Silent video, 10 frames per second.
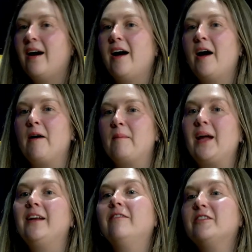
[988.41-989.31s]

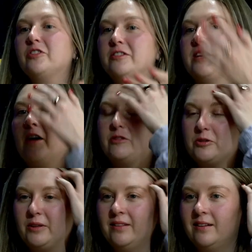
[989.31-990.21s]
And even just now
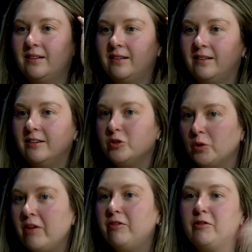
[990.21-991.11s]
doing the
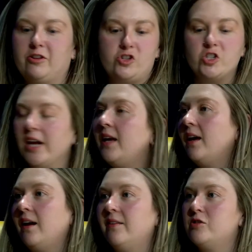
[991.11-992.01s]
Joy Flow, the
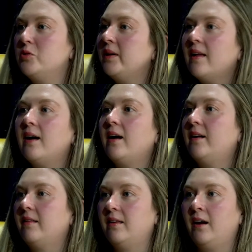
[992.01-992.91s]
shaking, doing that
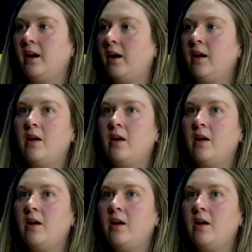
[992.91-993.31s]
kind of thing,